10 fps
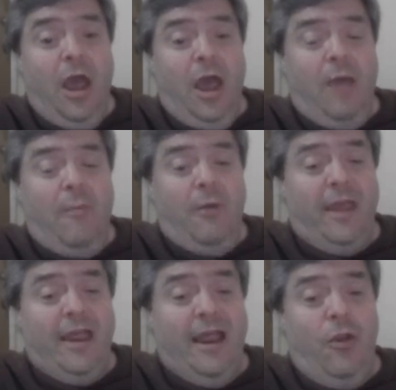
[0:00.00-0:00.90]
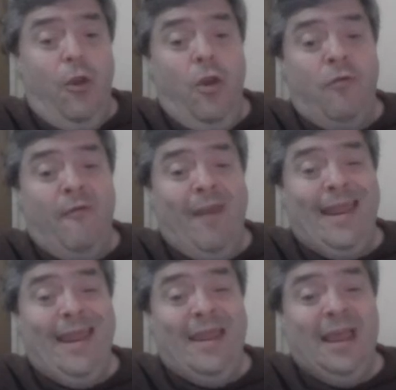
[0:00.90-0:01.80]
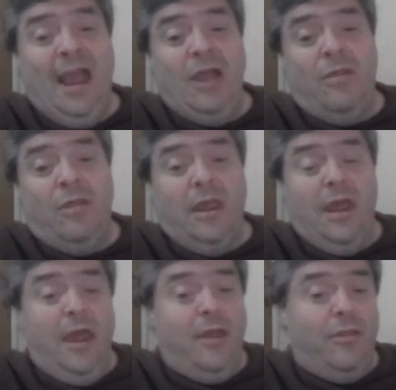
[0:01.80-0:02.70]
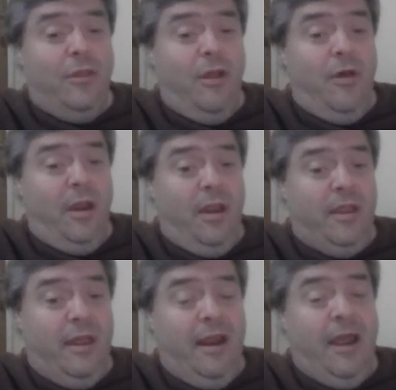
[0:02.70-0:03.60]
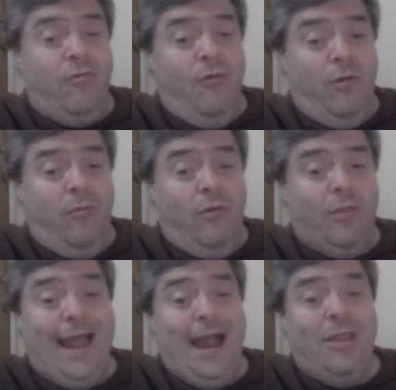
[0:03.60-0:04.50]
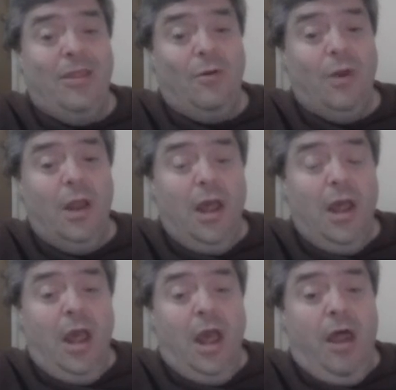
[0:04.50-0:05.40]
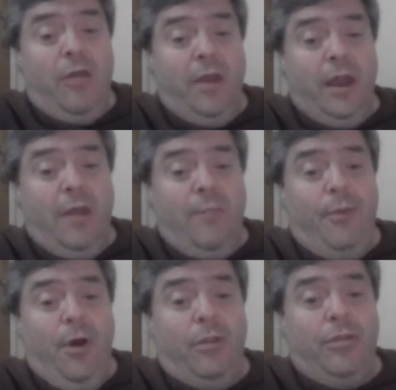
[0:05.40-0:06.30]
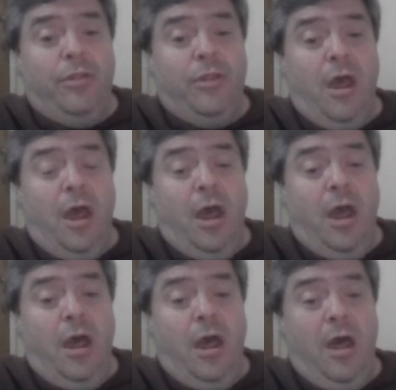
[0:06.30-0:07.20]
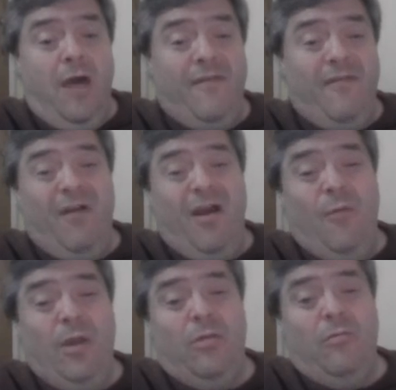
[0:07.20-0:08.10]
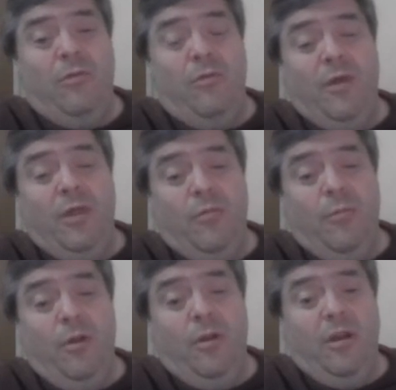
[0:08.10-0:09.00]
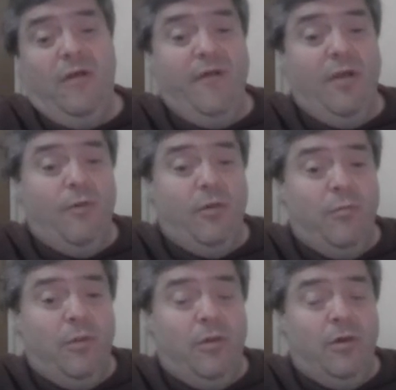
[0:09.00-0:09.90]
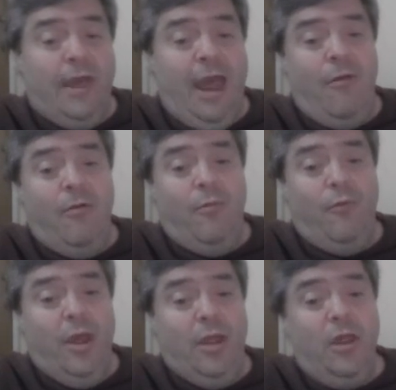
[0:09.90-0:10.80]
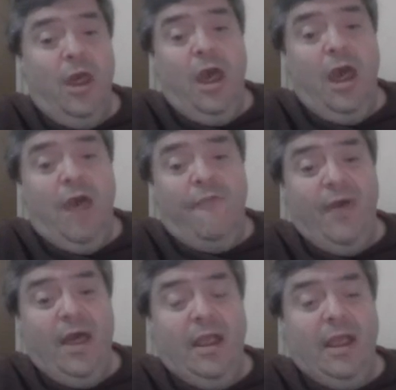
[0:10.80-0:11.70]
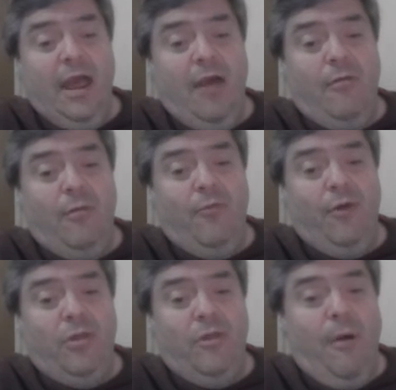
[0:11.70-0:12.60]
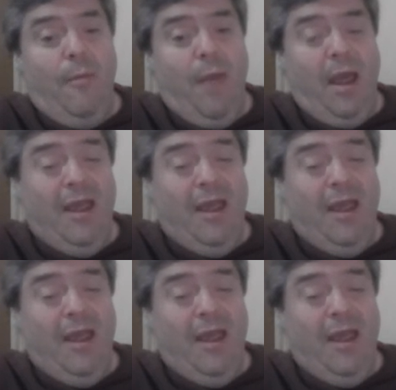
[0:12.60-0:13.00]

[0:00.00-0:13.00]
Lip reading: I'm not getting a new one I need to get just in case, I need to get a later one because one's cancelled. A bus, to Richmond, and then Richmond to Catterick Bridge, and then Catterick Bridge somehow back.